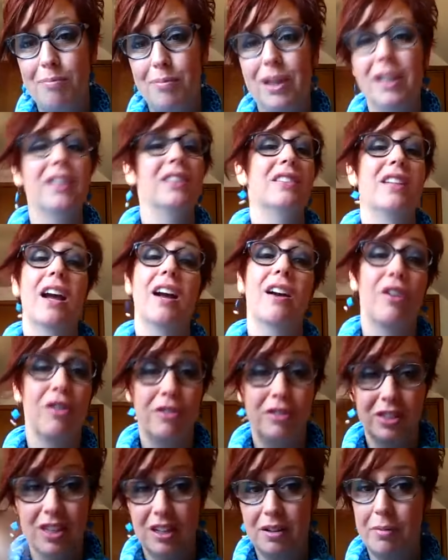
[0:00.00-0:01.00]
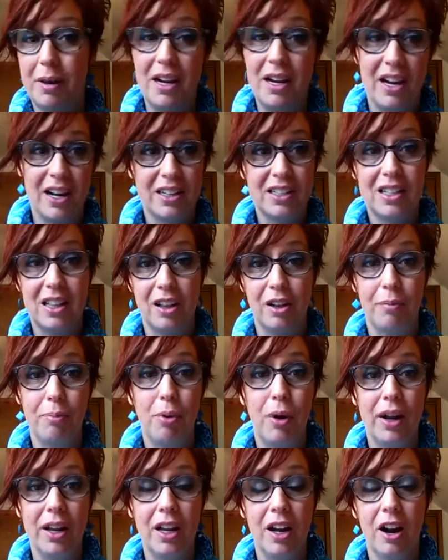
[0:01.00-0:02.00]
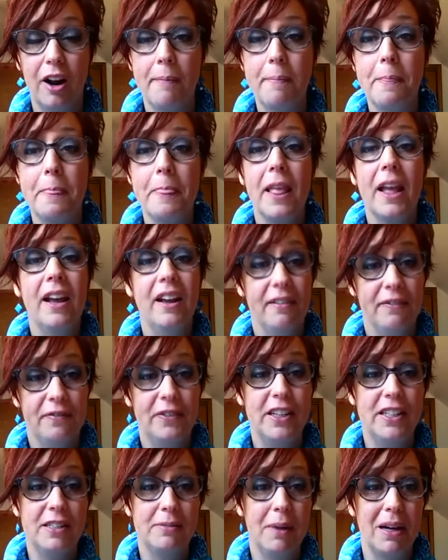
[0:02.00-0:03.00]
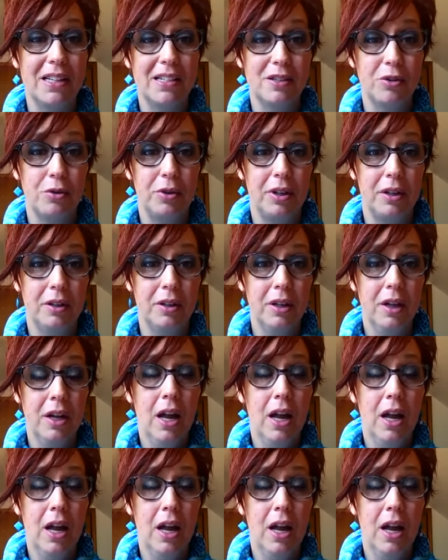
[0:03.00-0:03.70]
Because that goes into my next little point here. It feeds my soul.